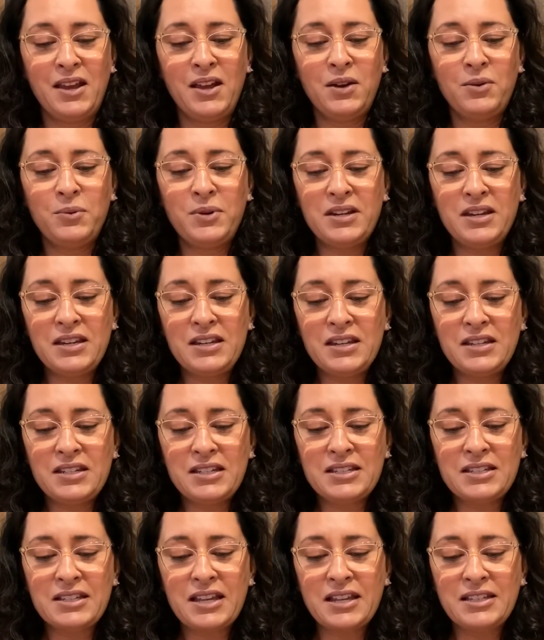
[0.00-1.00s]
We didn't
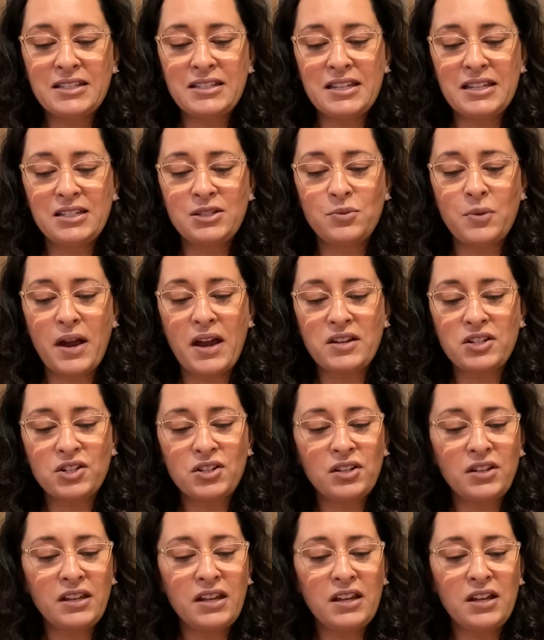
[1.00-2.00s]
discuss things
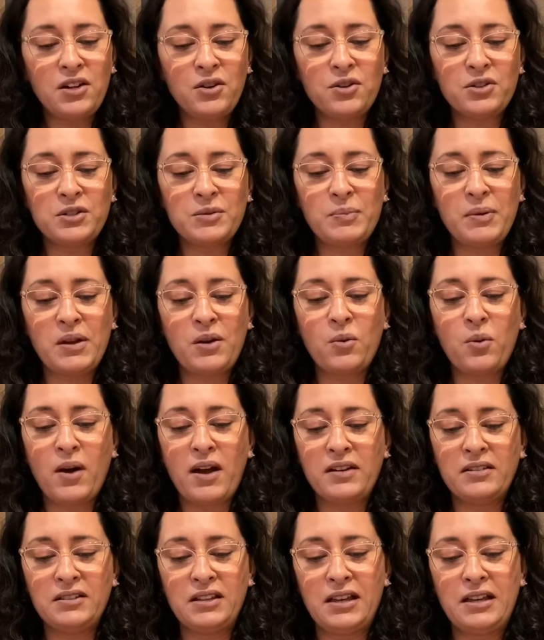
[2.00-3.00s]
rationally or speak
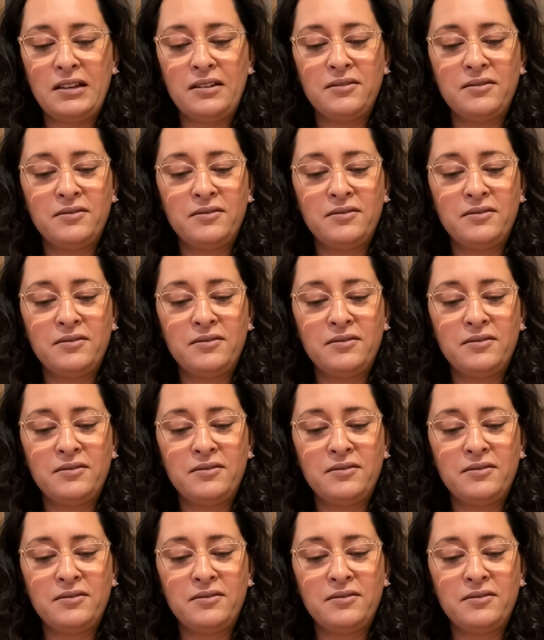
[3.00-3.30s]
quietly.